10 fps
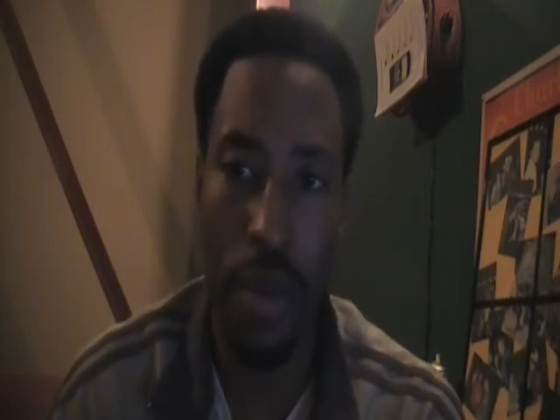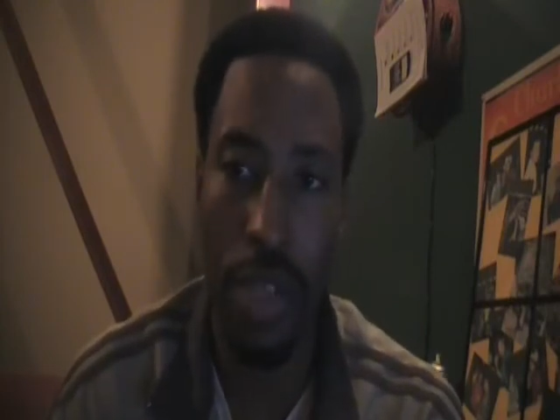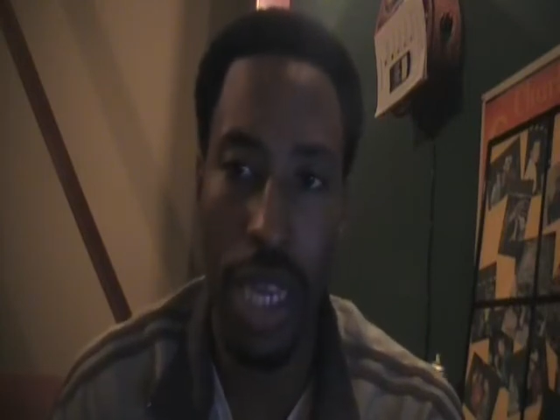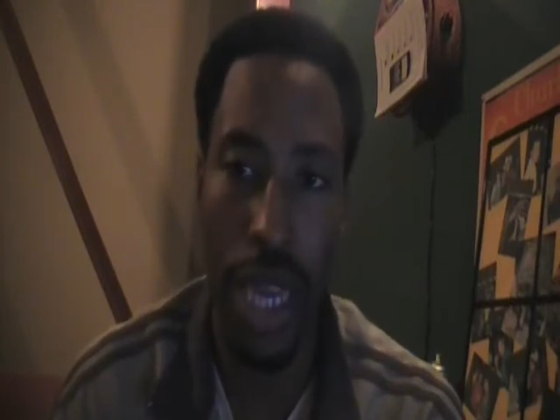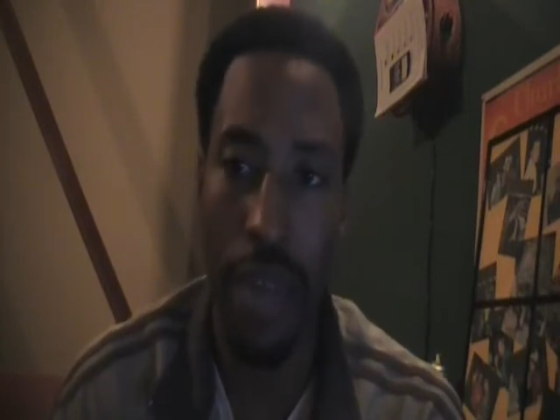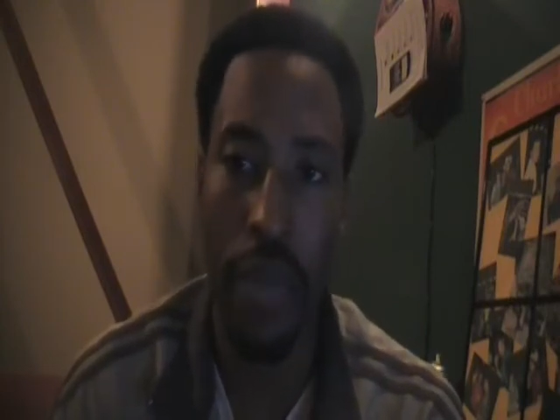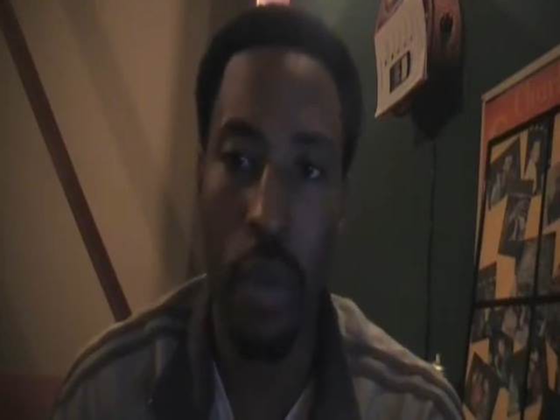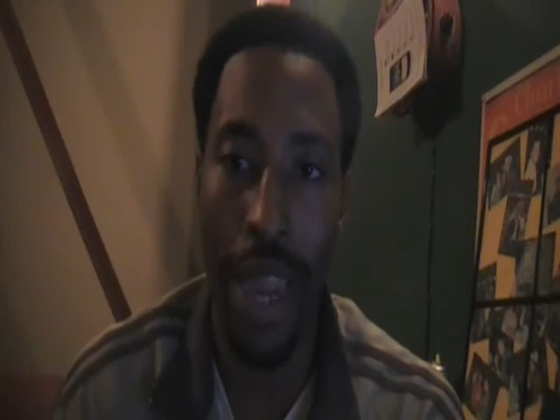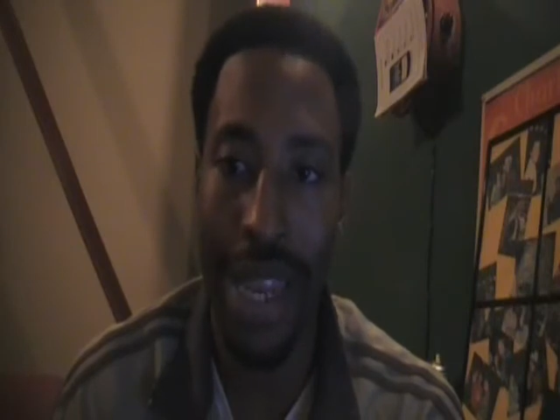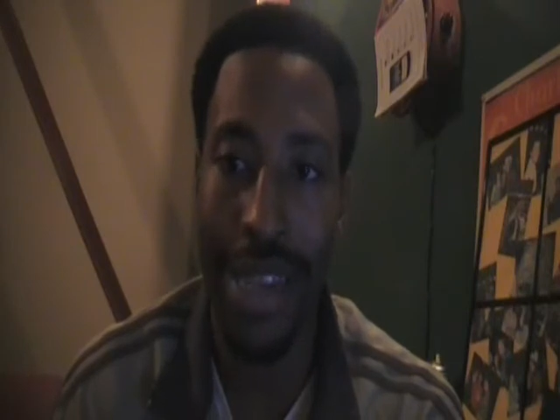who take care of the
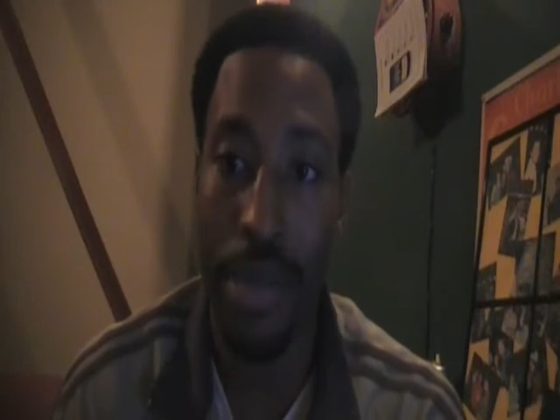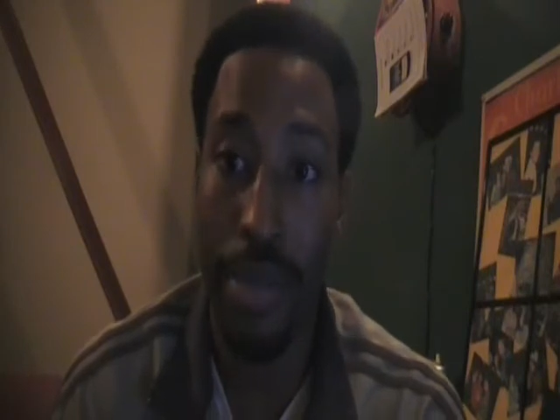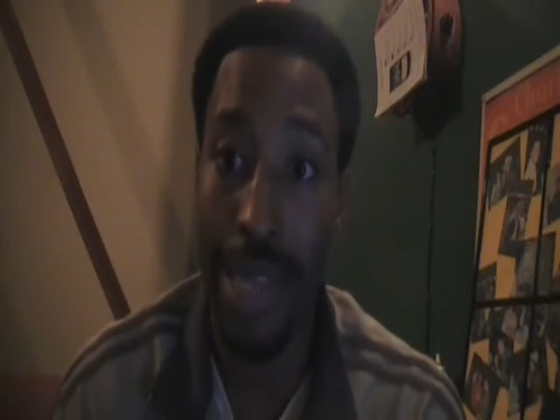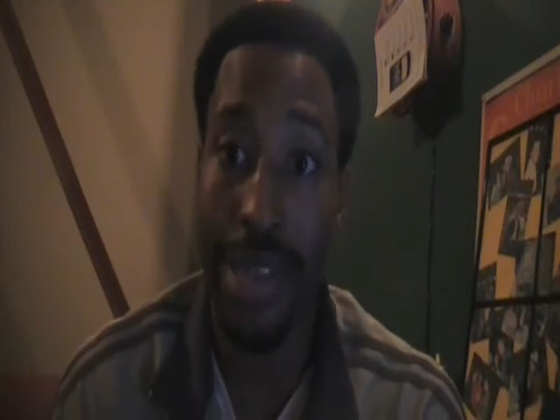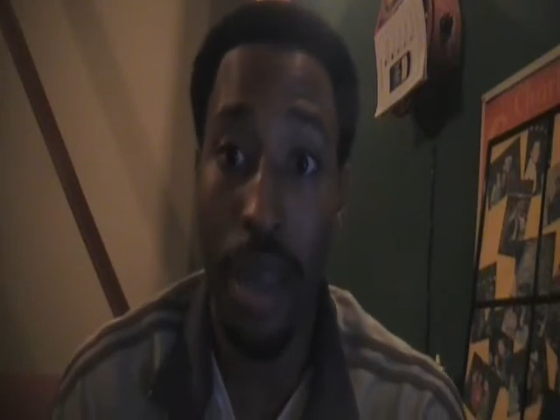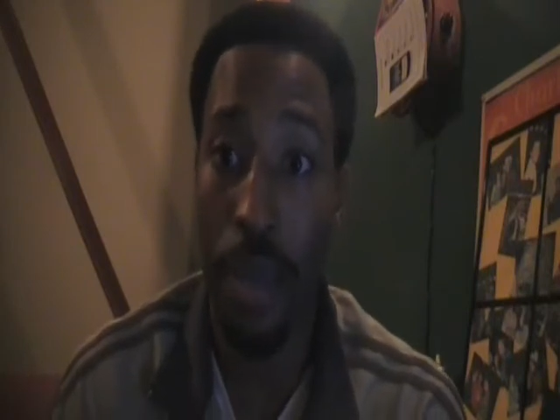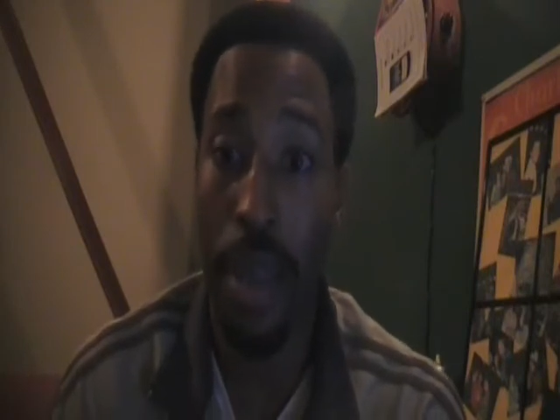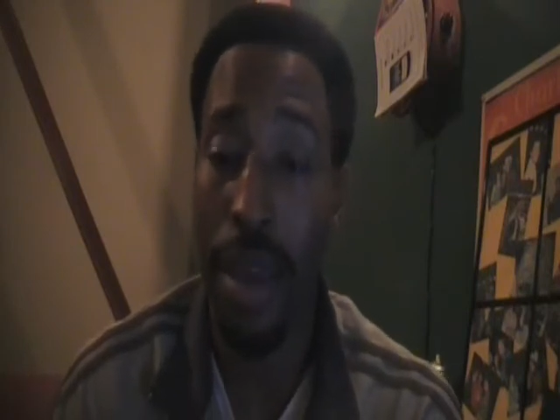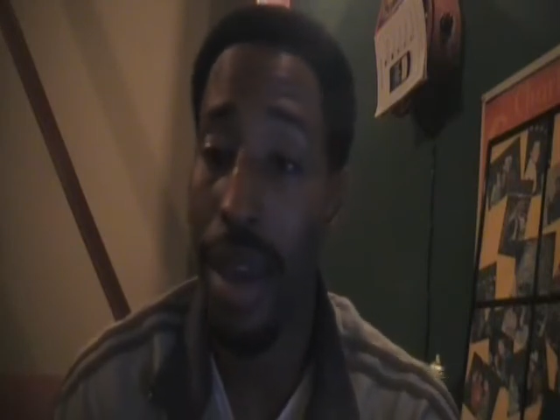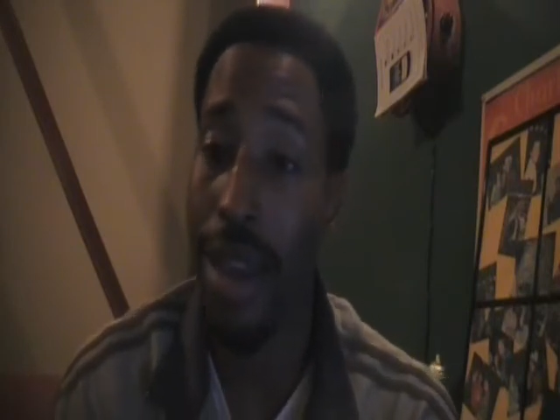Wayneys messed up,
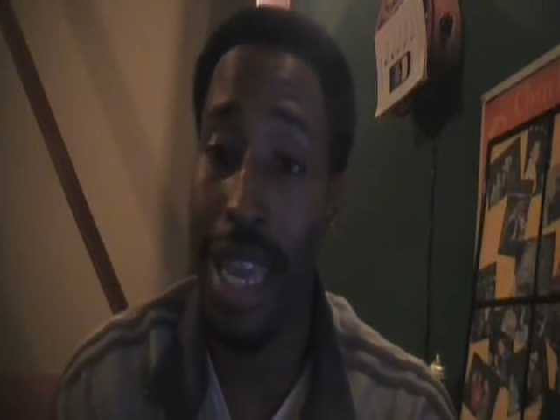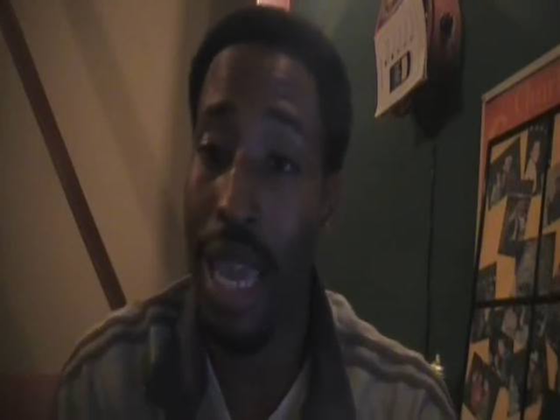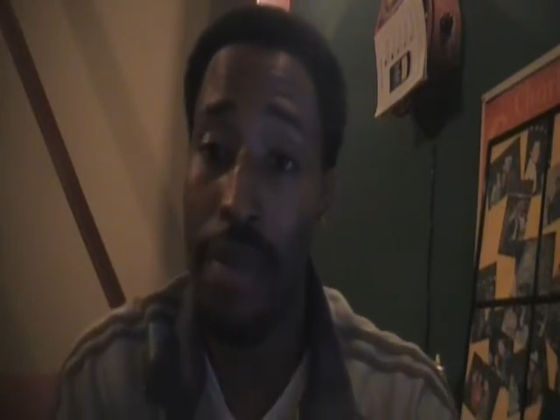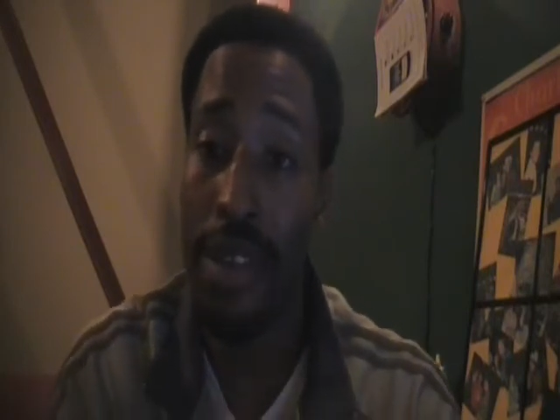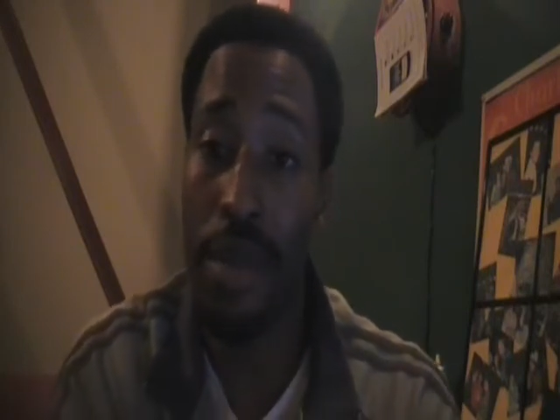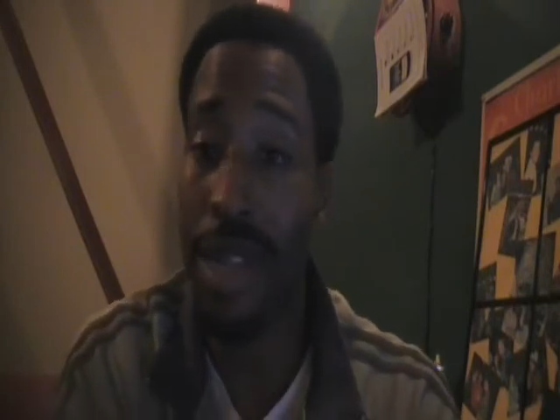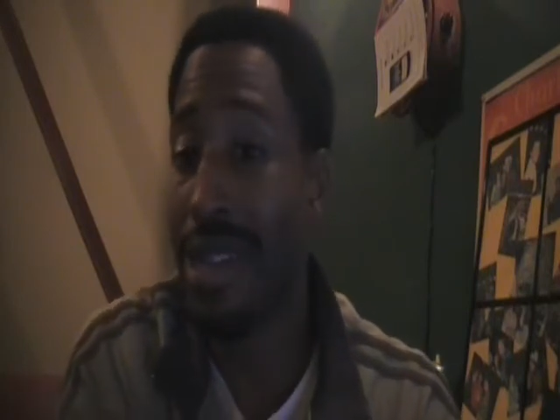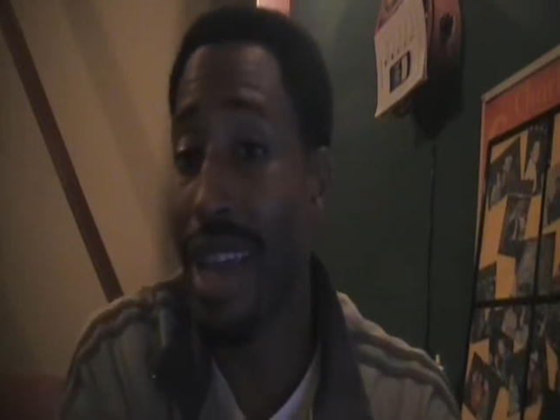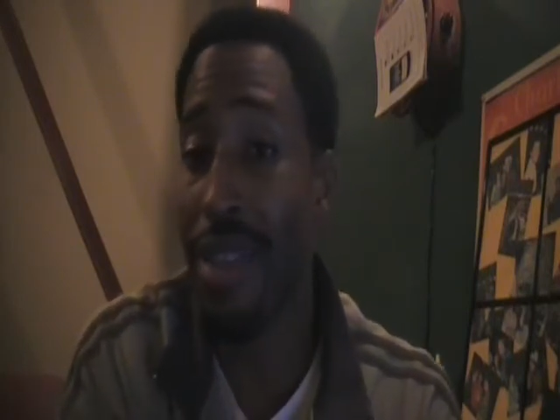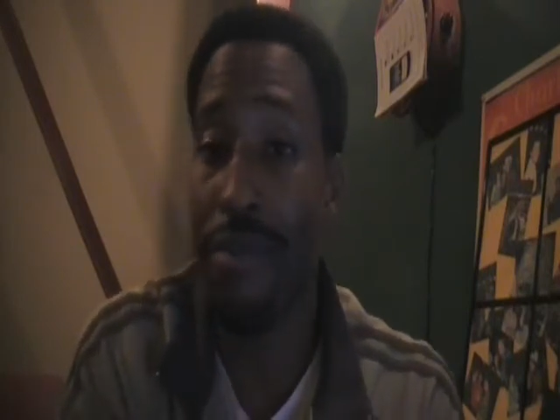and they gave it to
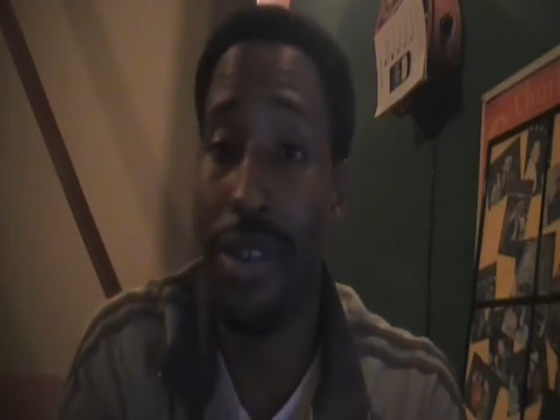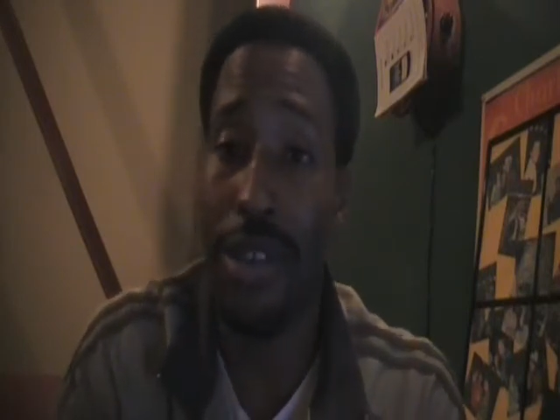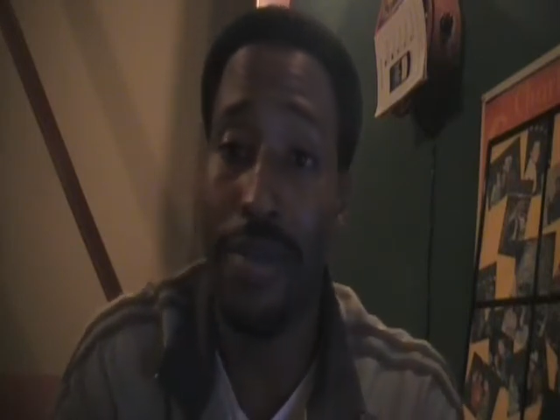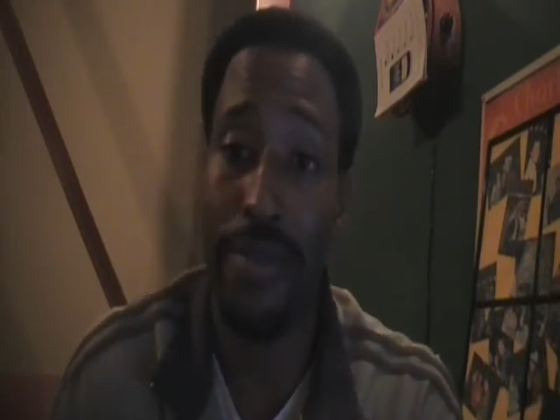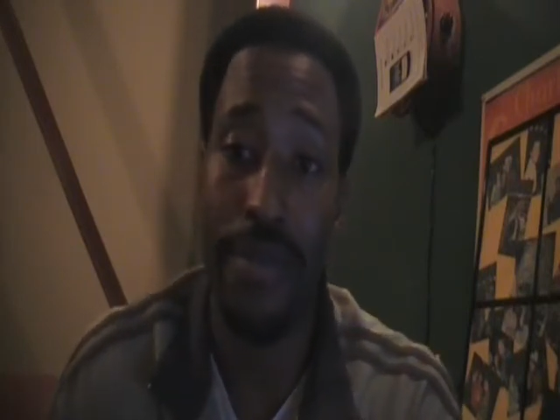Melissa Etheridge.